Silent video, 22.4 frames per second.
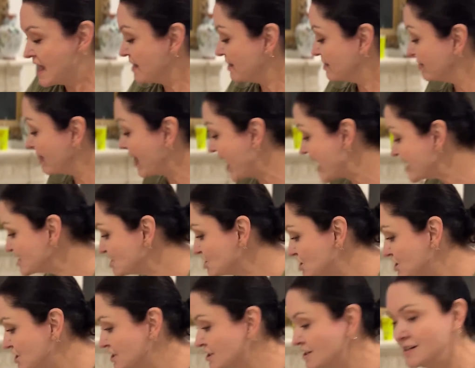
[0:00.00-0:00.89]
Last
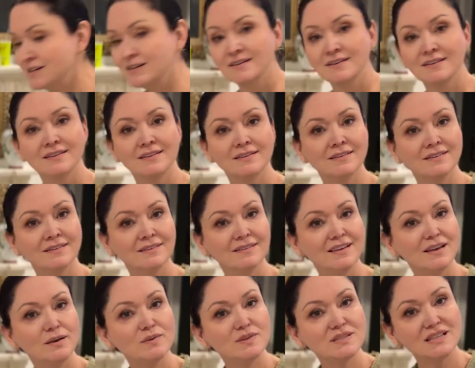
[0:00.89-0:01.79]
year,
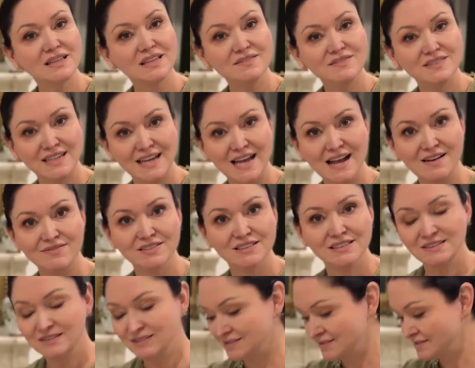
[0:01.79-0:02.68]
it was Olivia de
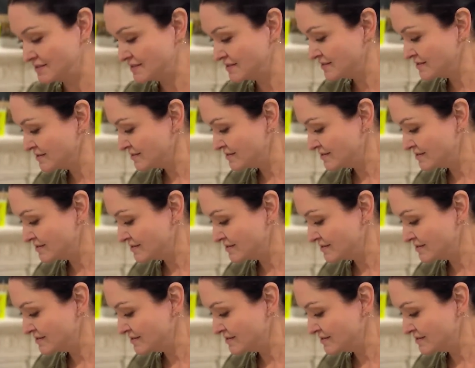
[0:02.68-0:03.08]
Havilland.